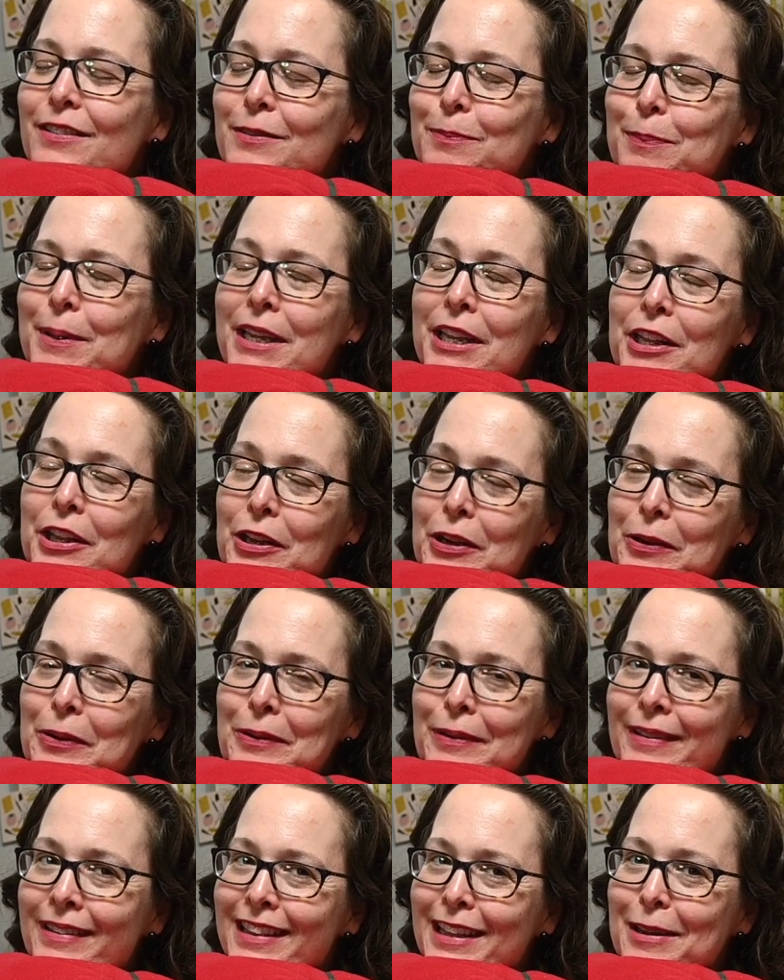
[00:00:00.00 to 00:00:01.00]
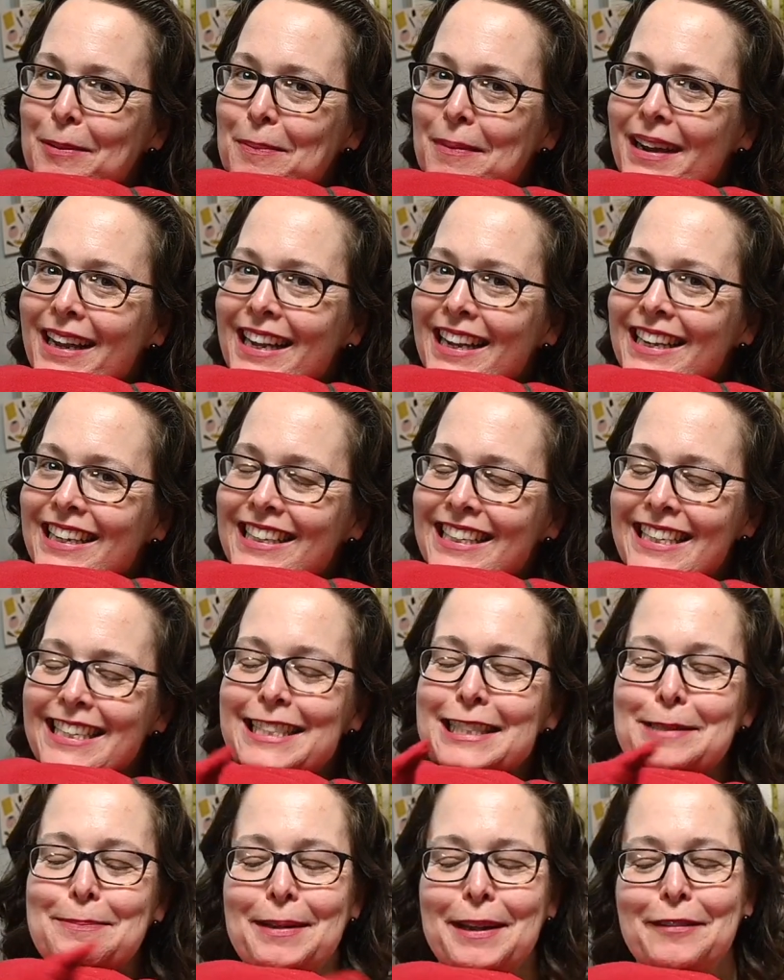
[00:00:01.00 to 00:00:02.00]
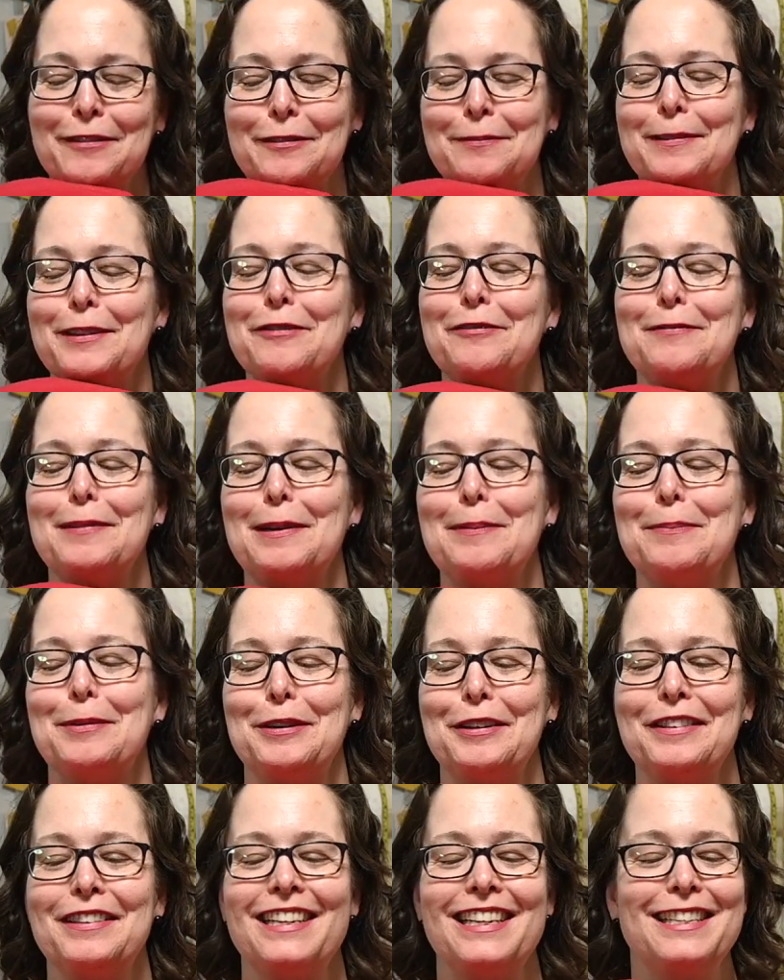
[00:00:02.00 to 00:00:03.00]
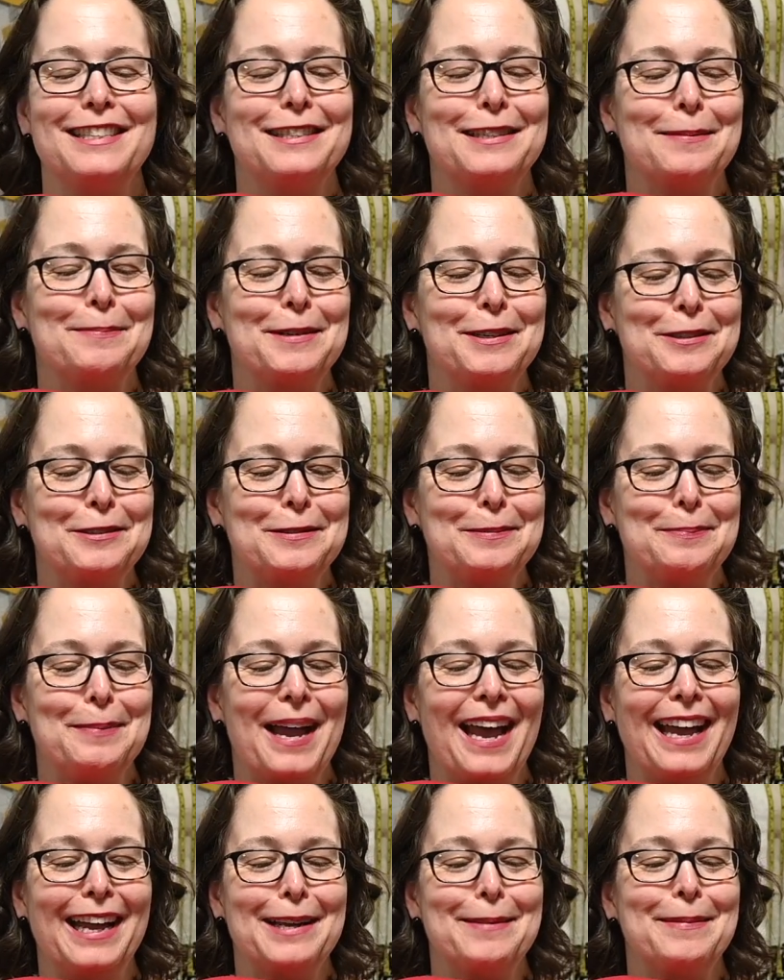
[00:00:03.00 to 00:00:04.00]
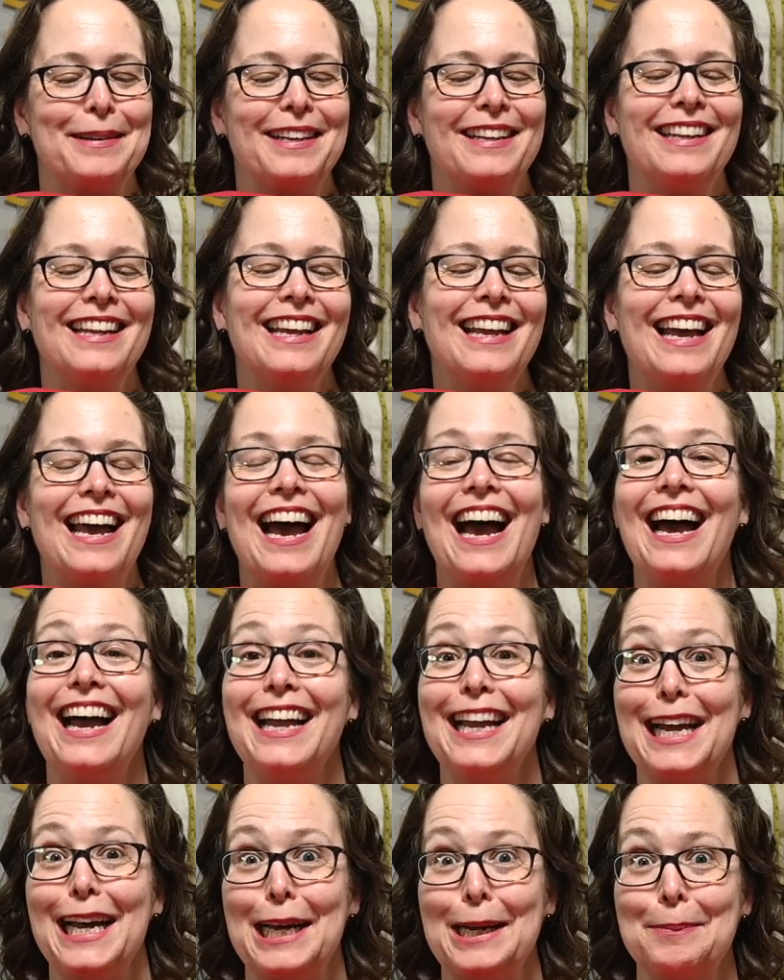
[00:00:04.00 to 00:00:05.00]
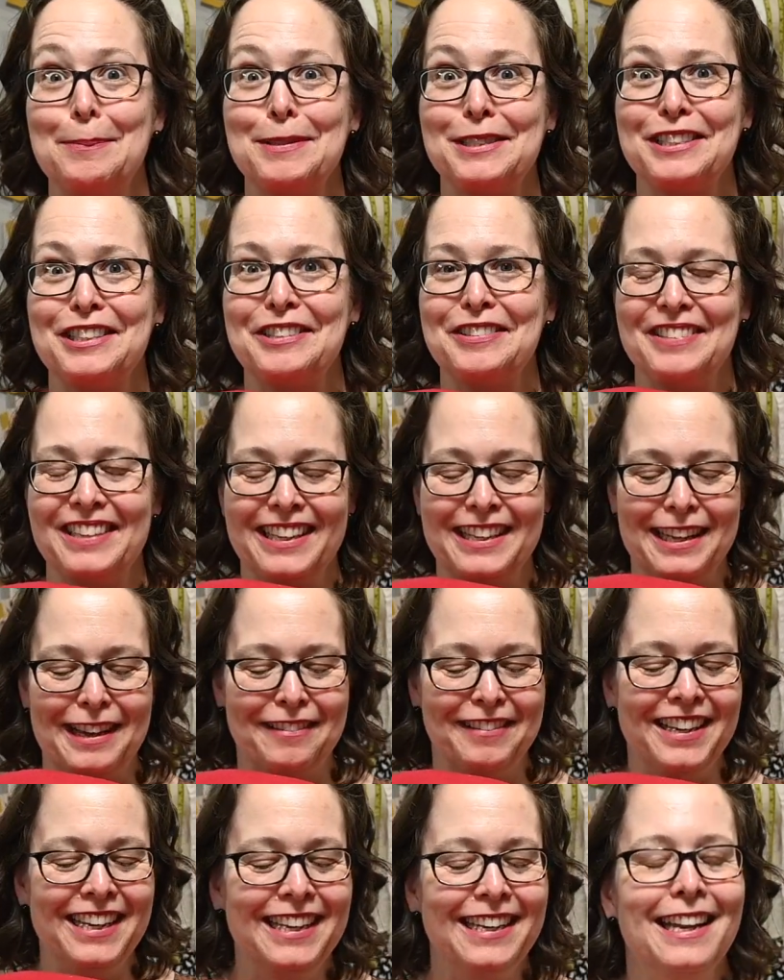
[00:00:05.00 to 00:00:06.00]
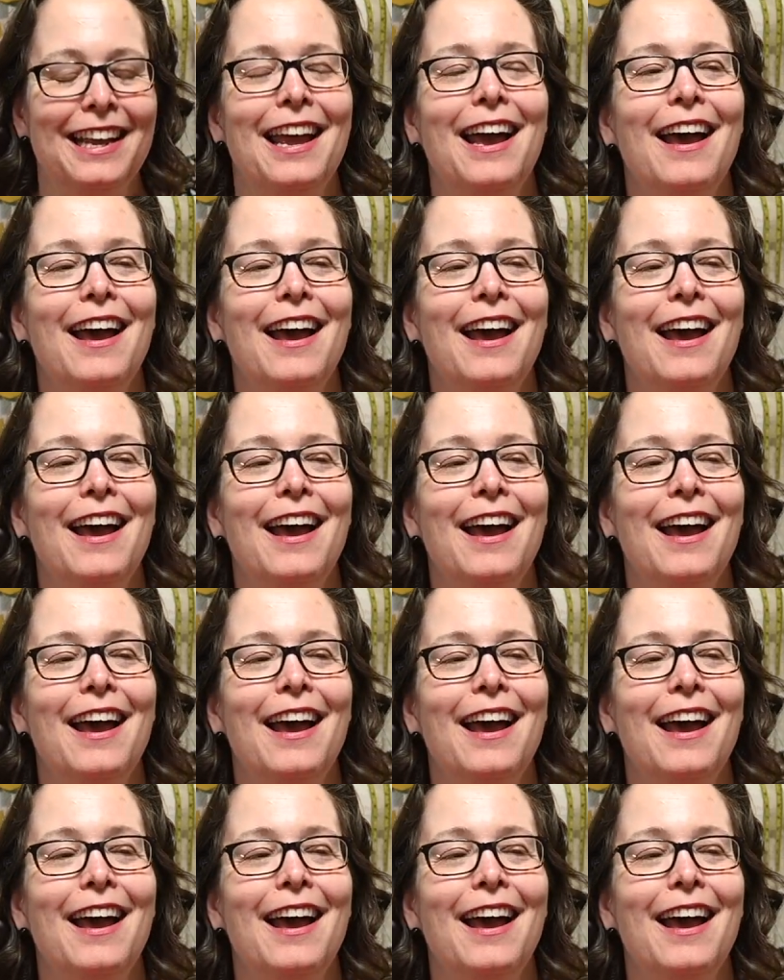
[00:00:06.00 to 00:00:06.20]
pillow that my niece made for me for my birthday some years back, but I absolutely love it.